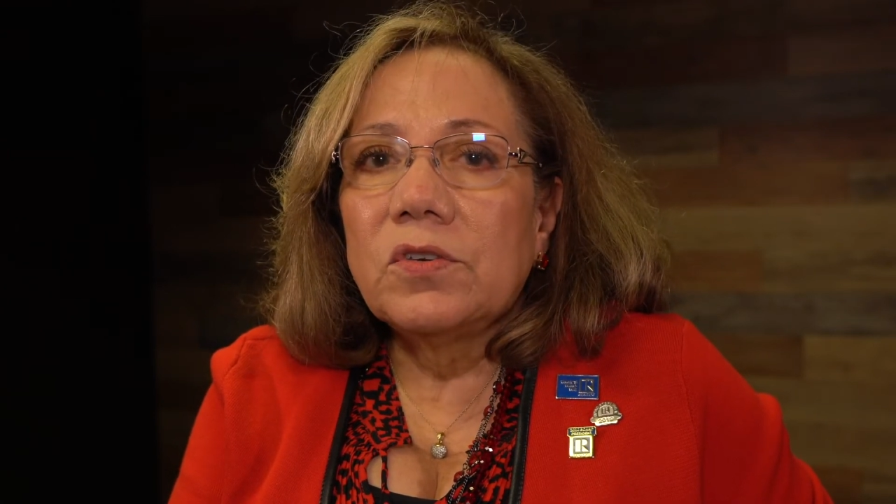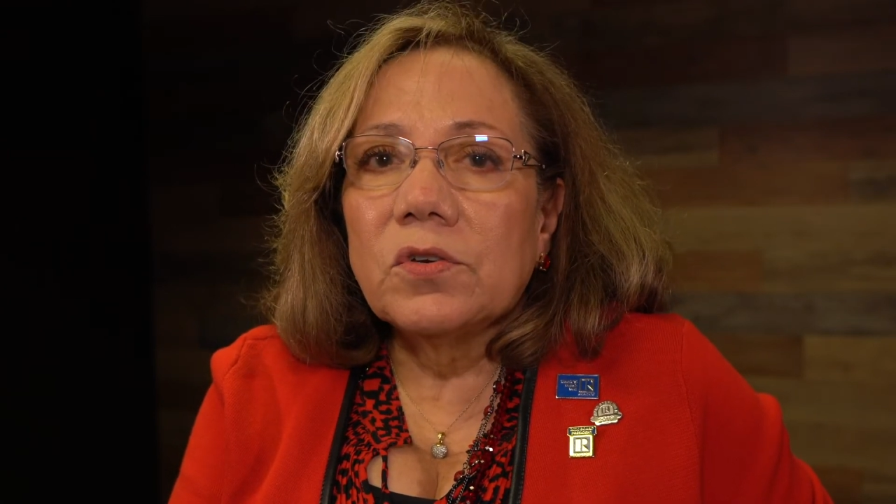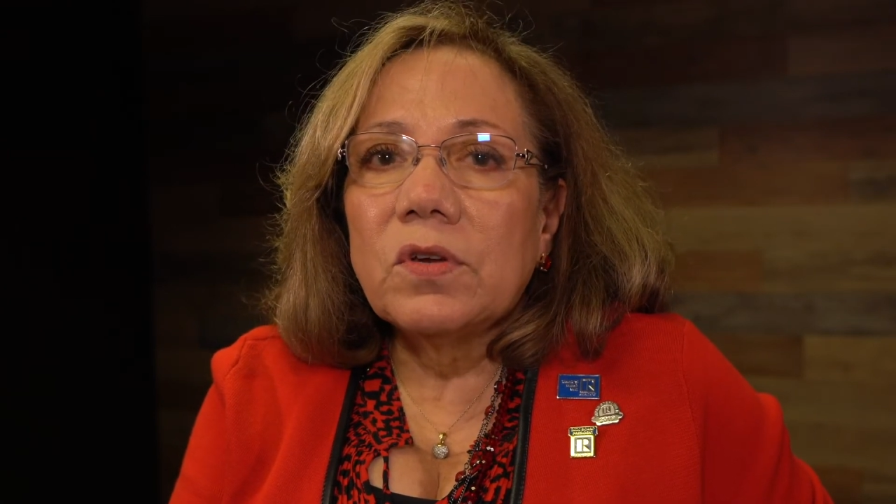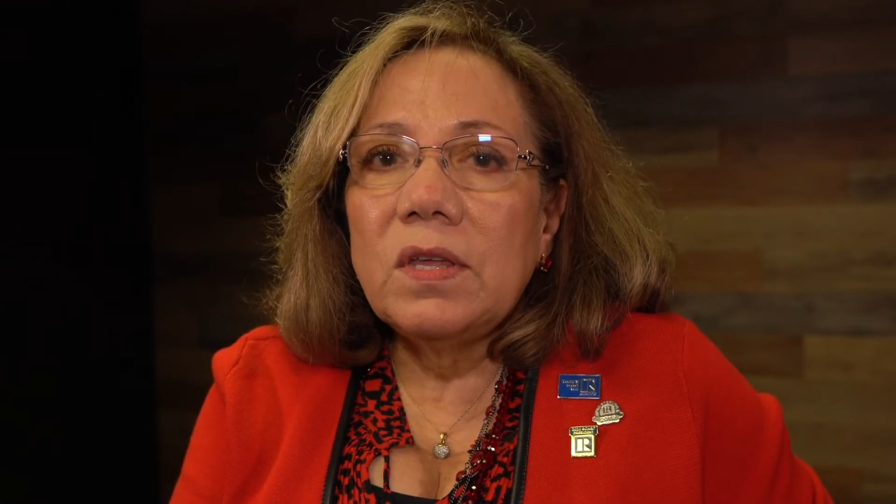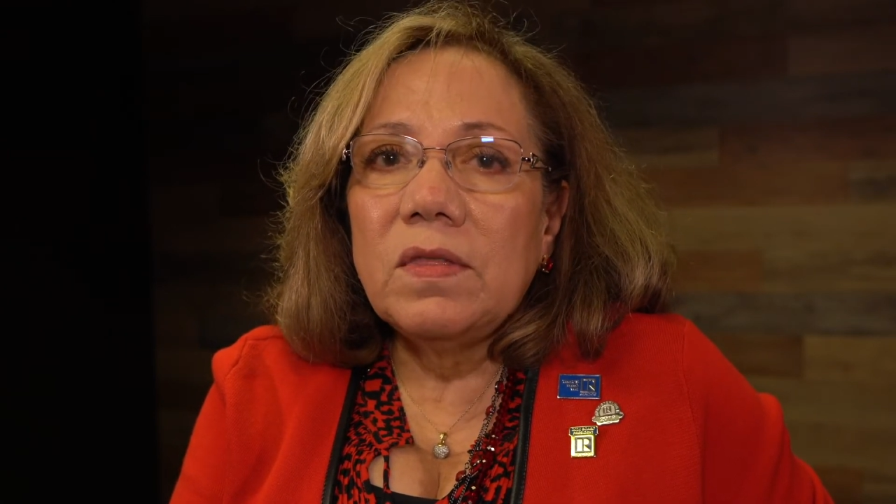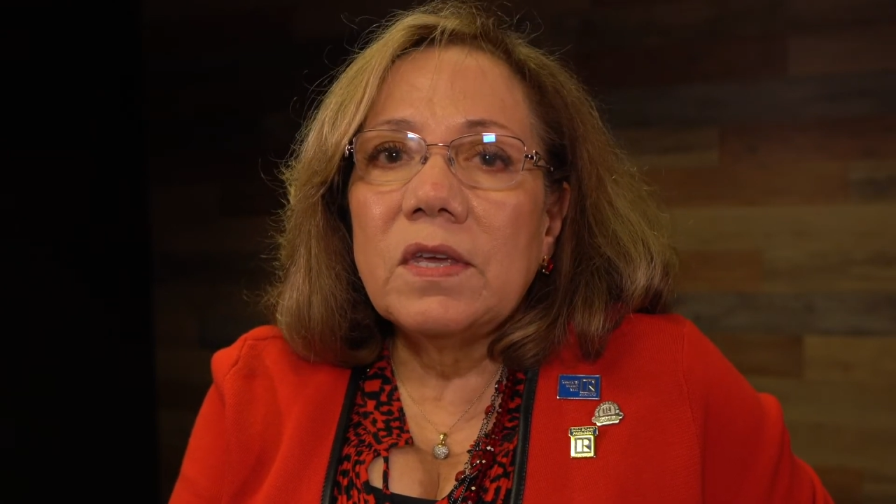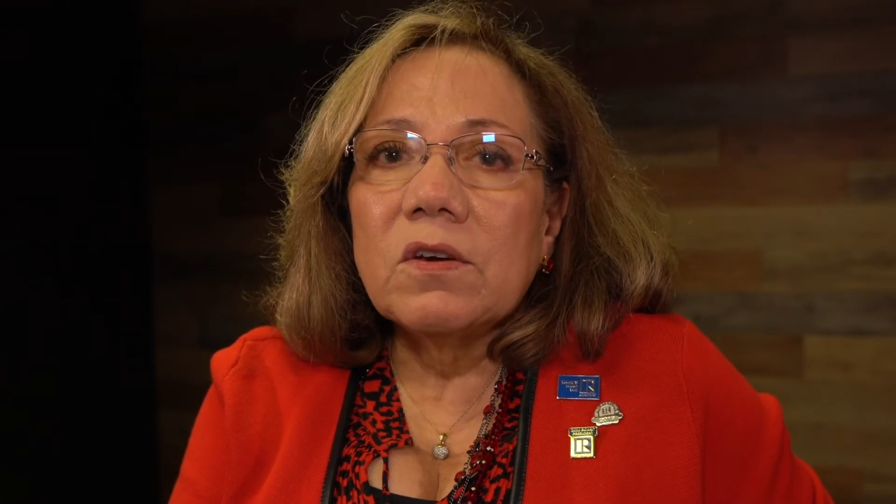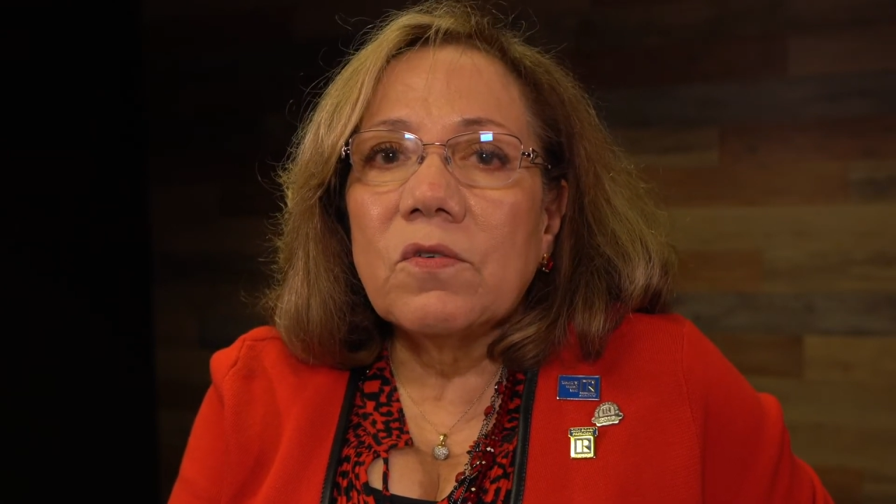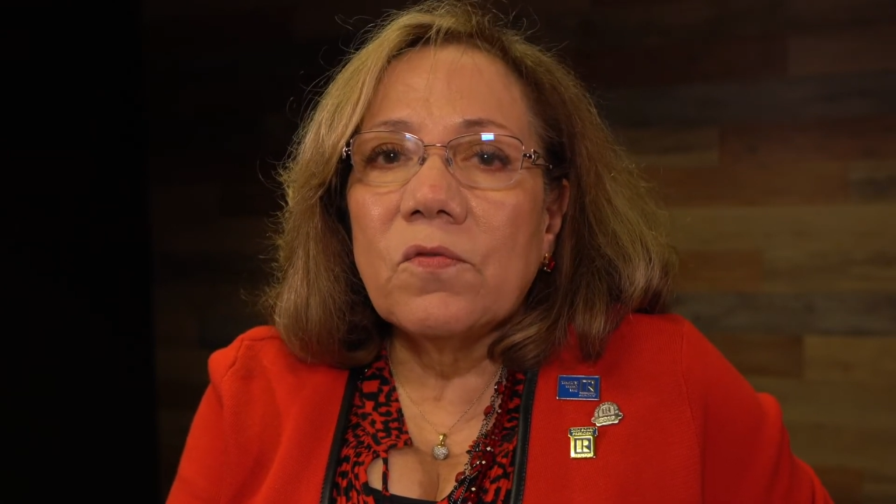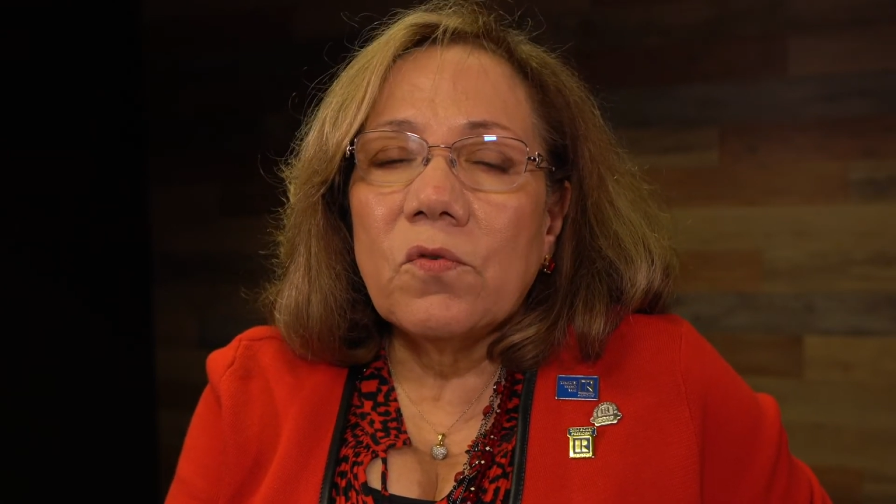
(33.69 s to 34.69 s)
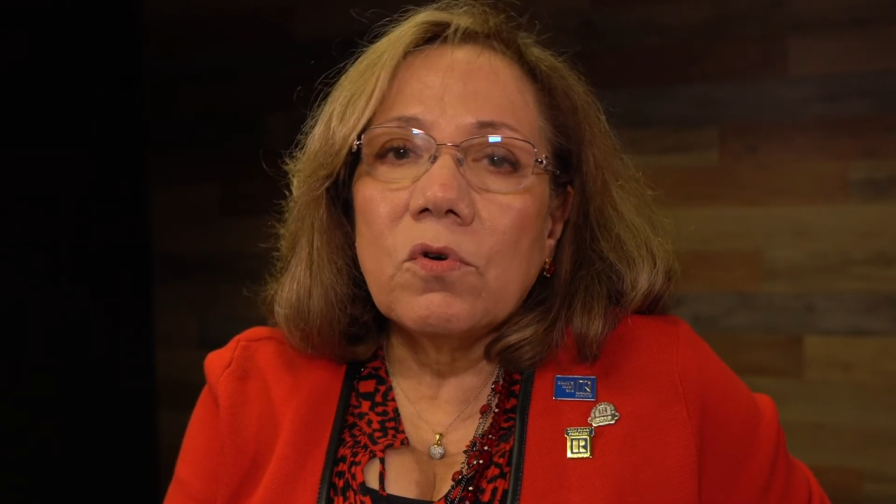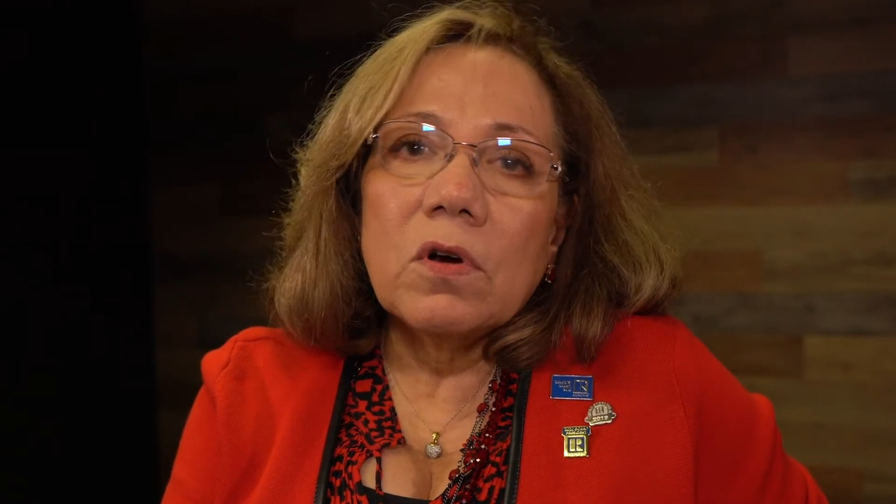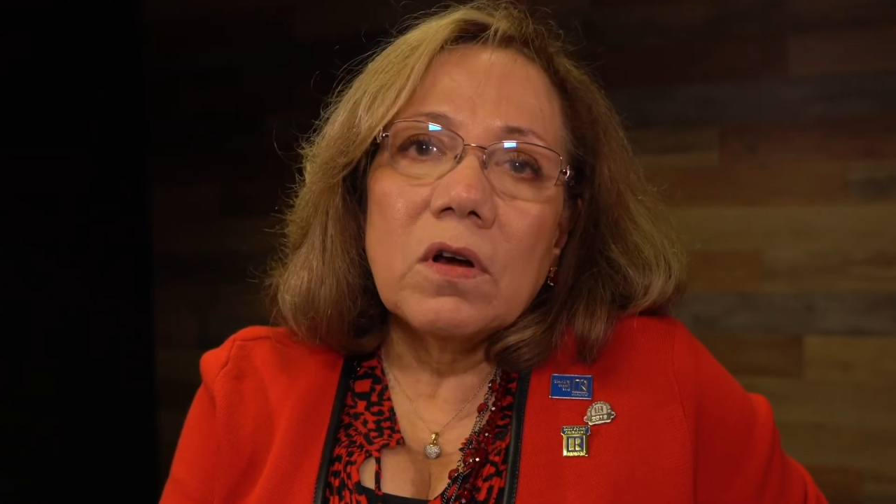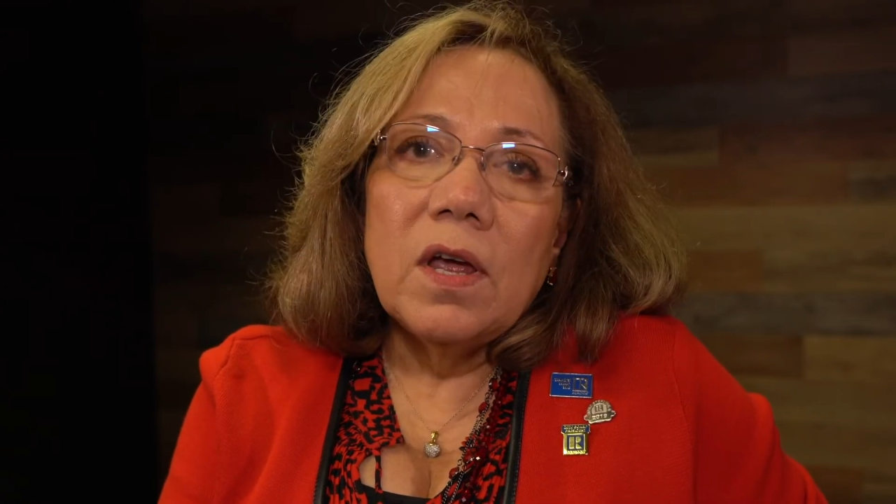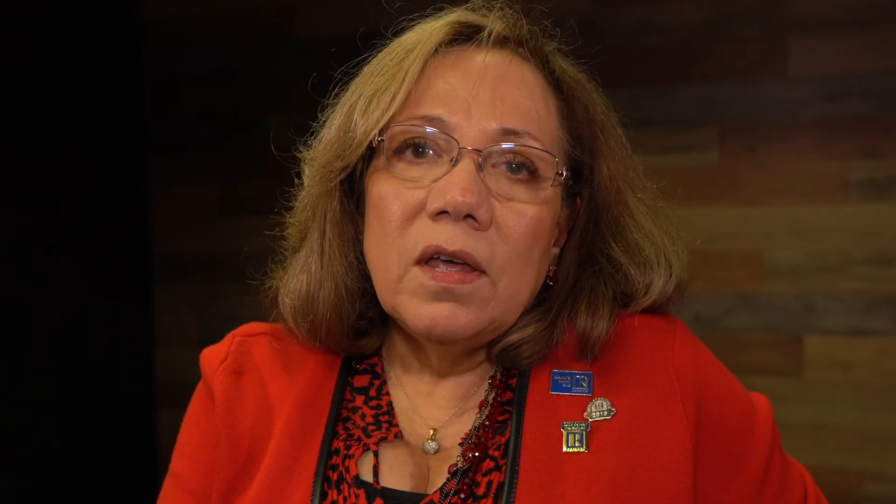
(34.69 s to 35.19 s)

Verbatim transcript: attorney there for